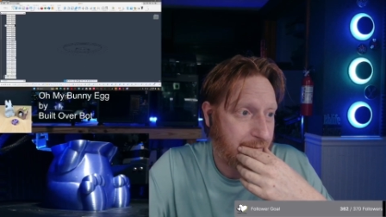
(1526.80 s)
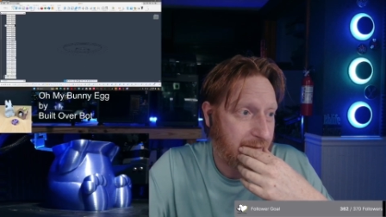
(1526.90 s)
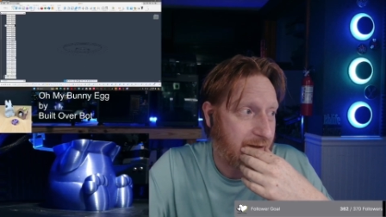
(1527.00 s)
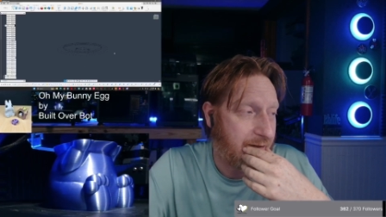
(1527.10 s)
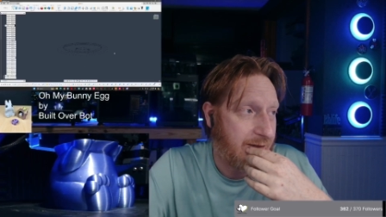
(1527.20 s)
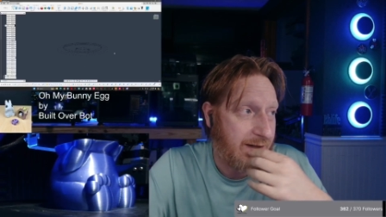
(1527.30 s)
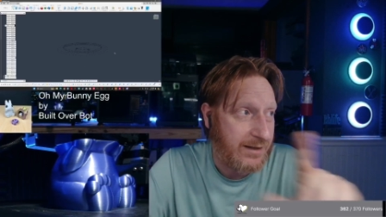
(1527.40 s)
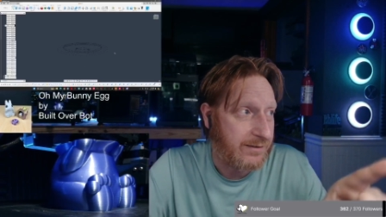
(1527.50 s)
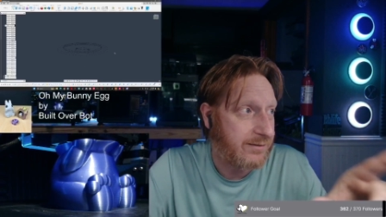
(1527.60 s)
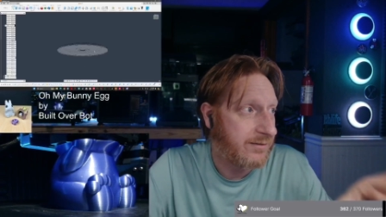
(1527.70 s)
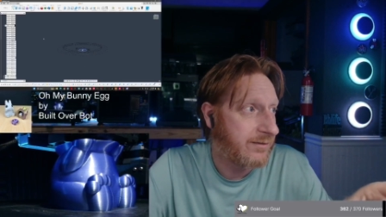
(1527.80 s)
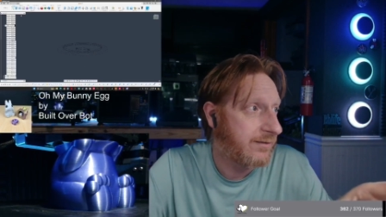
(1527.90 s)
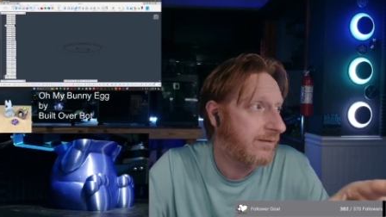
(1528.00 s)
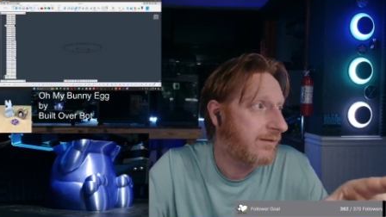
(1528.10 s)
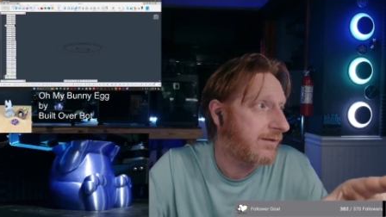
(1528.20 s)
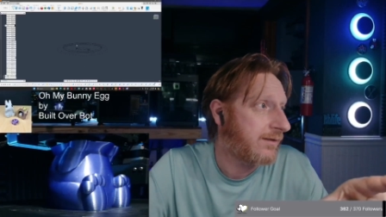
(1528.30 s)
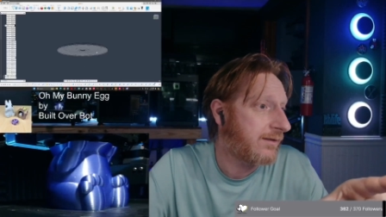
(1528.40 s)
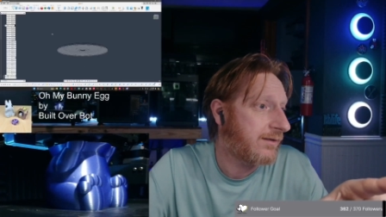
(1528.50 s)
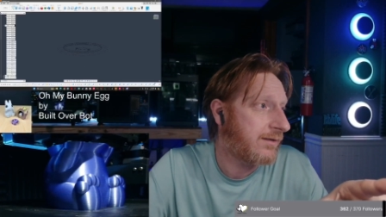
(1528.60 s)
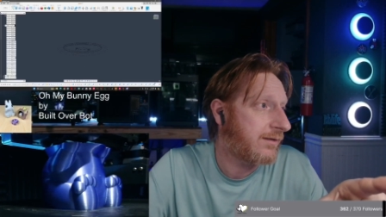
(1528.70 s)
This,
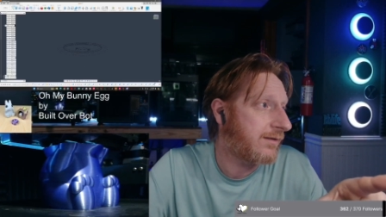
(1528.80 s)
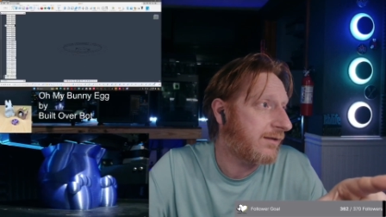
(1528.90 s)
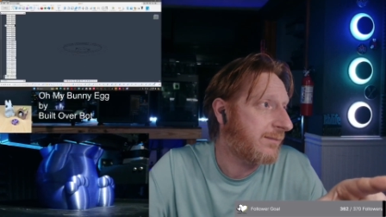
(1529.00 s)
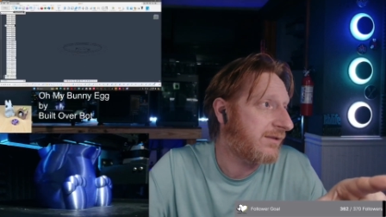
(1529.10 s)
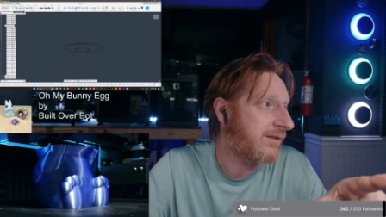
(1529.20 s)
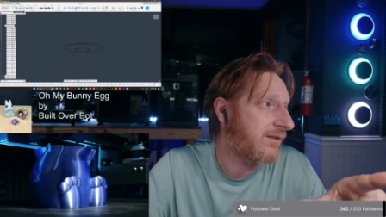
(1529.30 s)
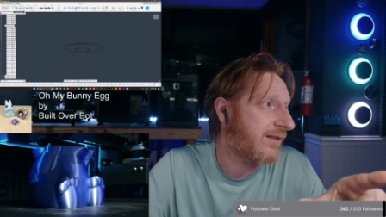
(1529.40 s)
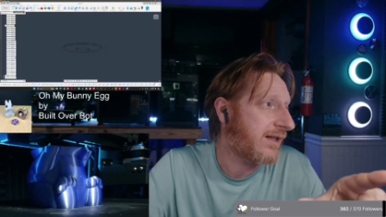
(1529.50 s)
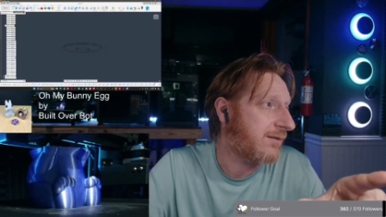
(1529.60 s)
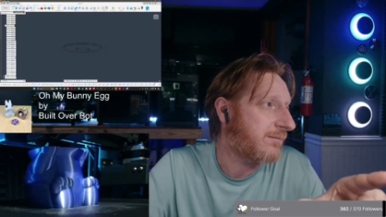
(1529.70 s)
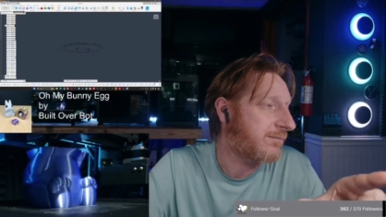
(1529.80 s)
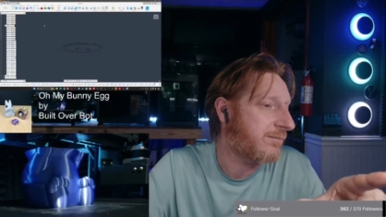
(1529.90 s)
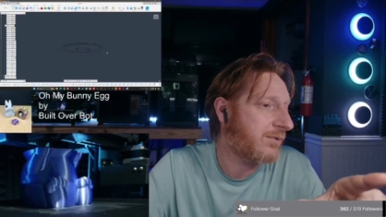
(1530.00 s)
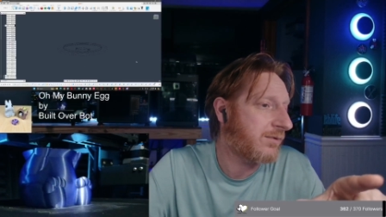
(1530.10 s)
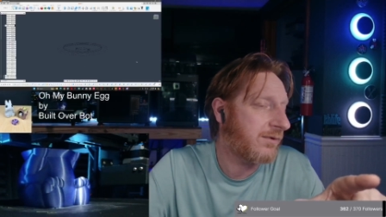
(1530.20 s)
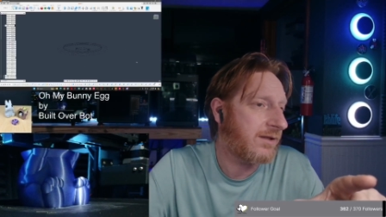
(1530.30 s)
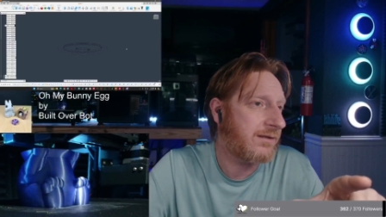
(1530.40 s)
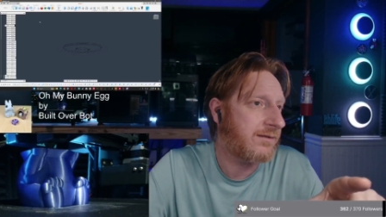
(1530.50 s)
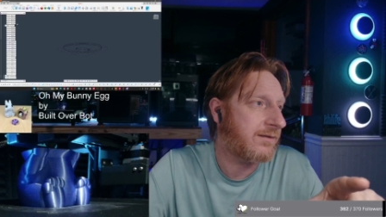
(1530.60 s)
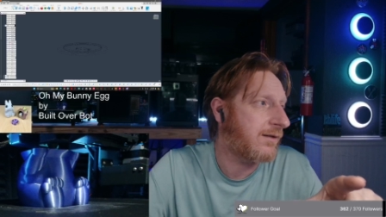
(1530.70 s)
let me see if I can pull
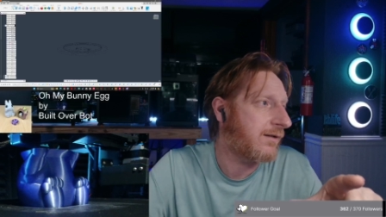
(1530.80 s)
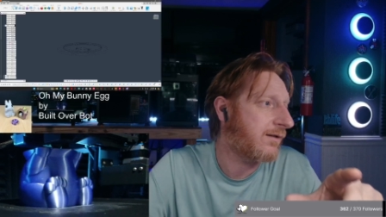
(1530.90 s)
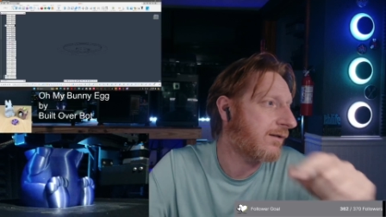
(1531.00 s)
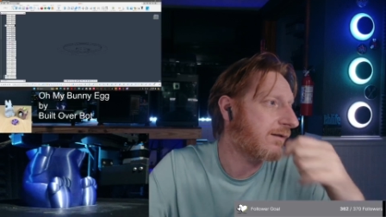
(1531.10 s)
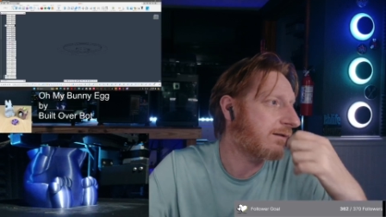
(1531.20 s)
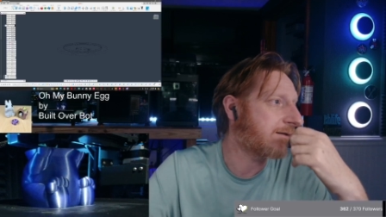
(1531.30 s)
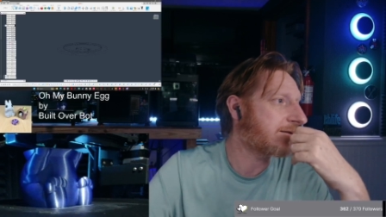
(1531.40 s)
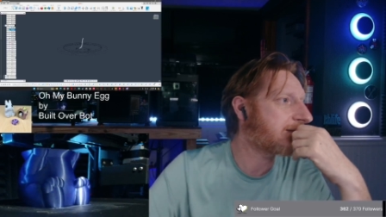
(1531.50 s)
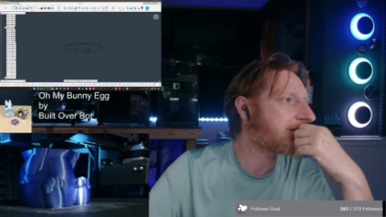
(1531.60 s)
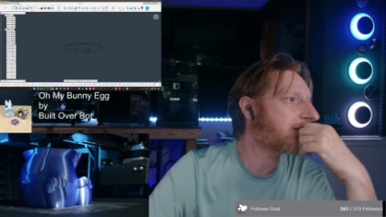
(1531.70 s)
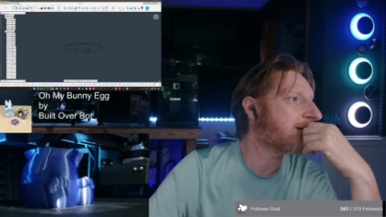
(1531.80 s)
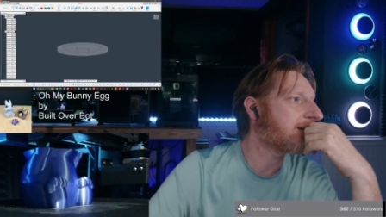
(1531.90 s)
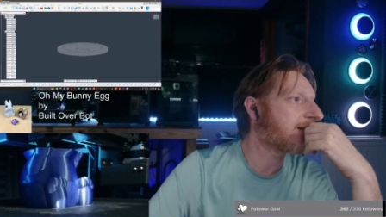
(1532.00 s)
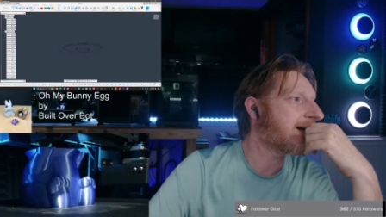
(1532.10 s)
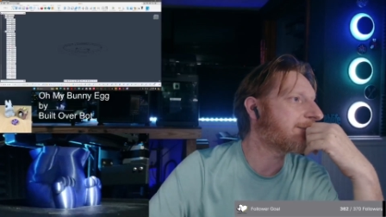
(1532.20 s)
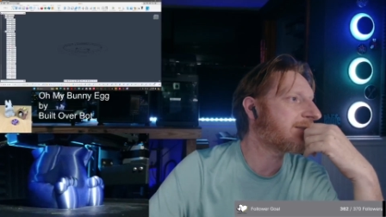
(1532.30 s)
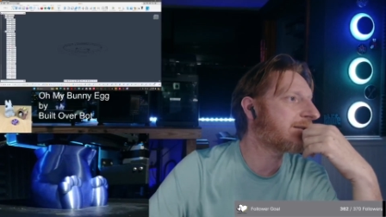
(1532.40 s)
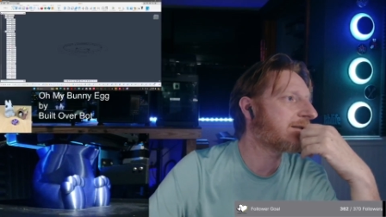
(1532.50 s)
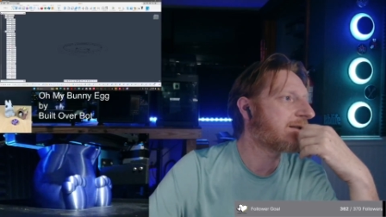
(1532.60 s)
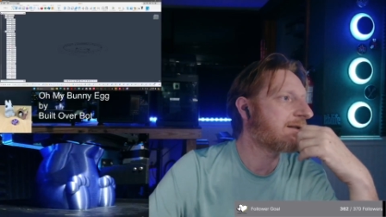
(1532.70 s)
this all up.
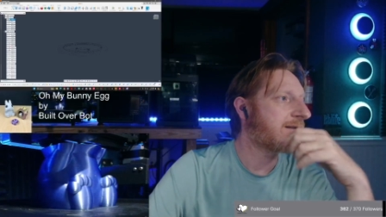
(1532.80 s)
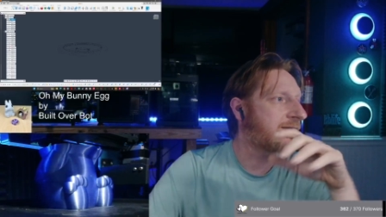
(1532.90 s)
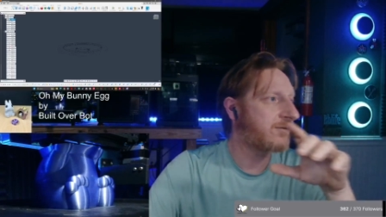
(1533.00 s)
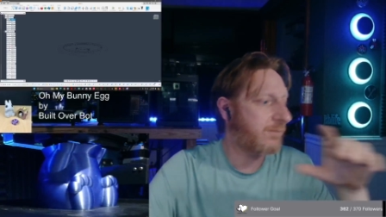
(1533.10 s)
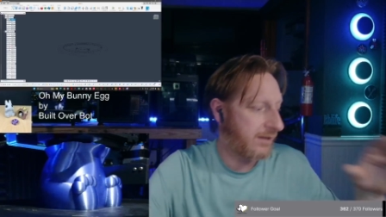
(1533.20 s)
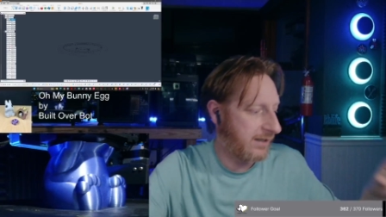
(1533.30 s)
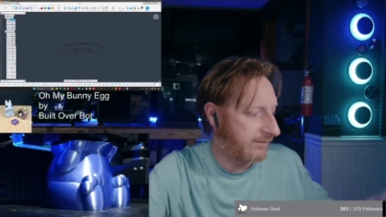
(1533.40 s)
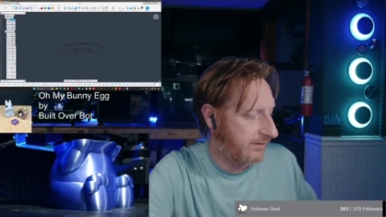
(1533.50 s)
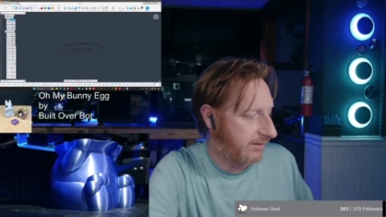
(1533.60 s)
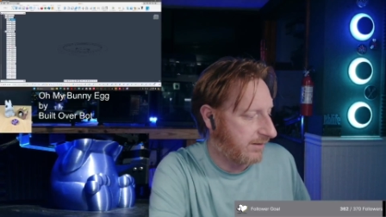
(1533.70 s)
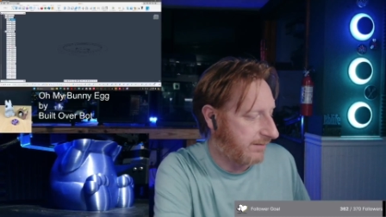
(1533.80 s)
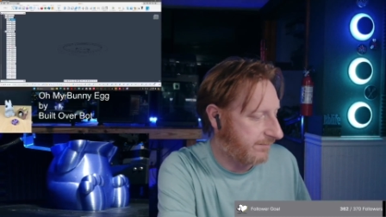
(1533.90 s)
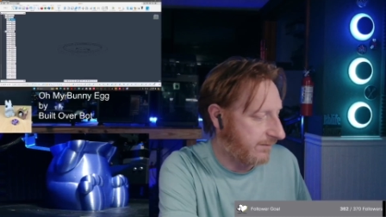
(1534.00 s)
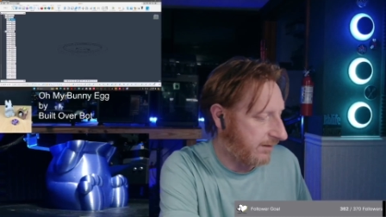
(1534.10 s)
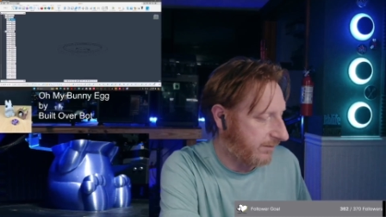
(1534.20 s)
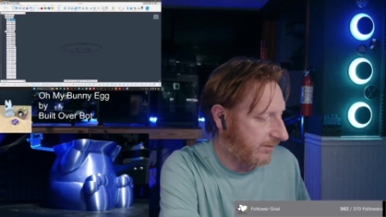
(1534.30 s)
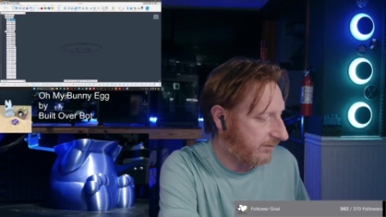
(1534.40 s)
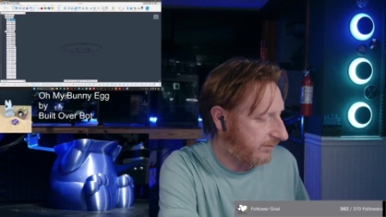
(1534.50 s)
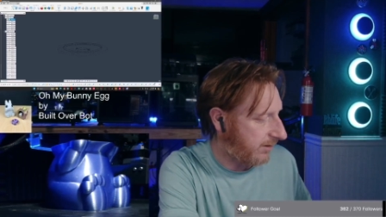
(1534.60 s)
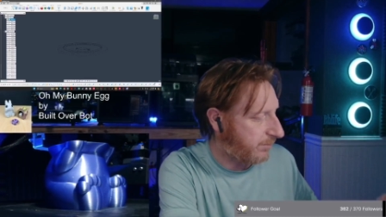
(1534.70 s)
This is what I've already
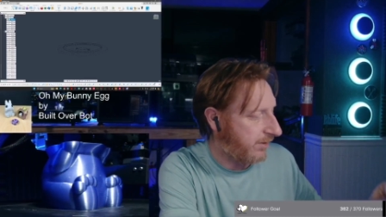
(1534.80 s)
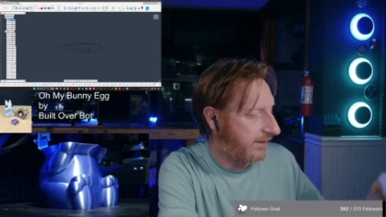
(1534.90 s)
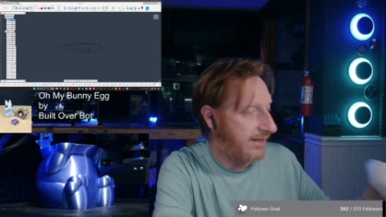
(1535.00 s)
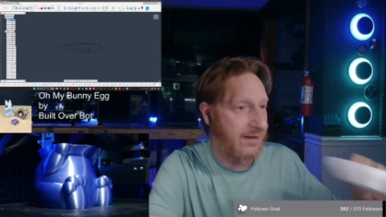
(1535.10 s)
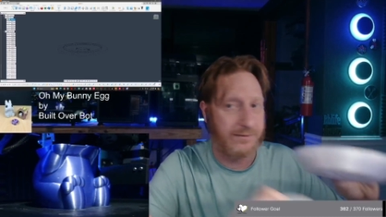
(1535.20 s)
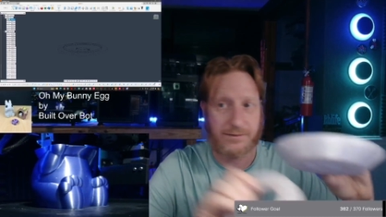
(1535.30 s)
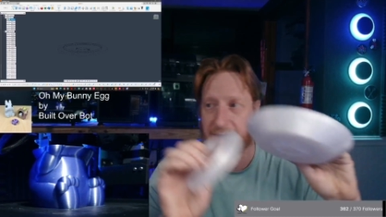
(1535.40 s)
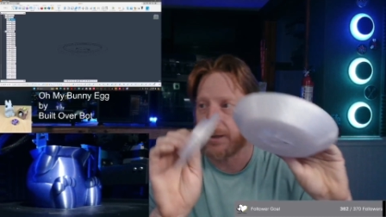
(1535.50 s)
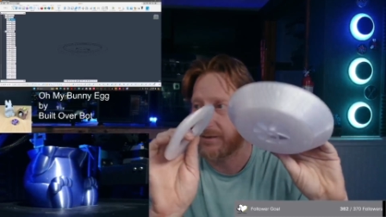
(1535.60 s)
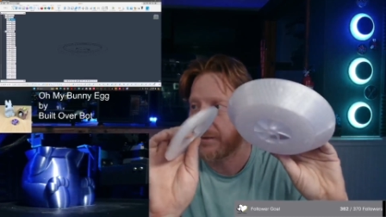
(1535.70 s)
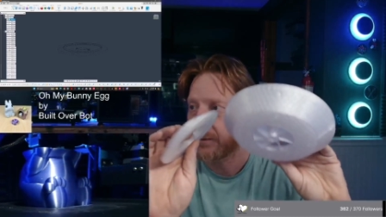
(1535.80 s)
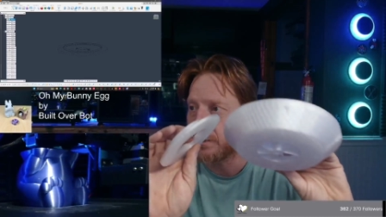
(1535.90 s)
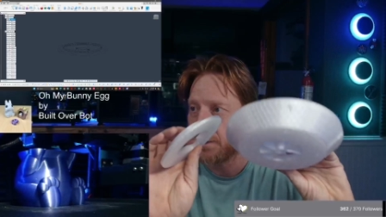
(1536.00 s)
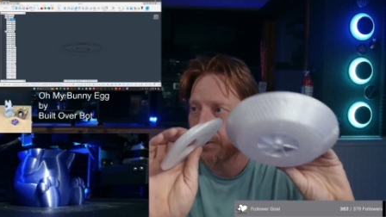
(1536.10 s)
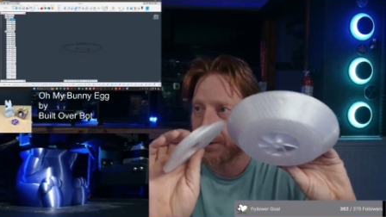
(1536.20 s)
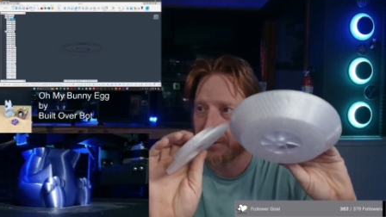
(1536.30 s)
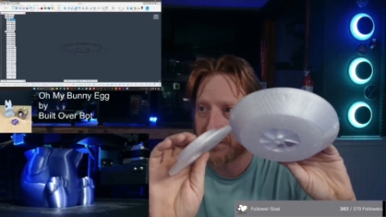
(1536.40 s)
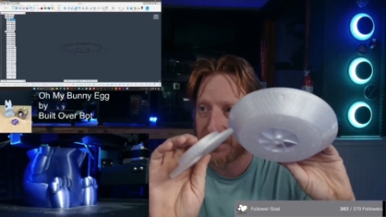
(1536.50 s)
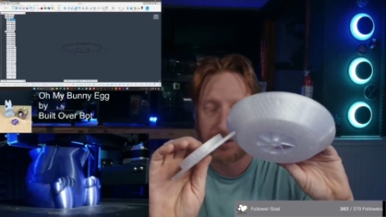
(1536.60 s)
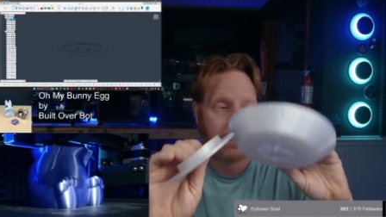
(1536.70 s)
started printing out, okay? So these parts
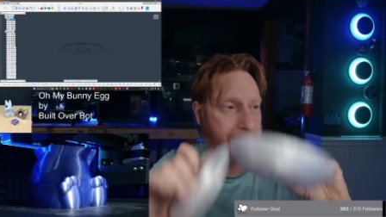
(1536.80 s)
right here.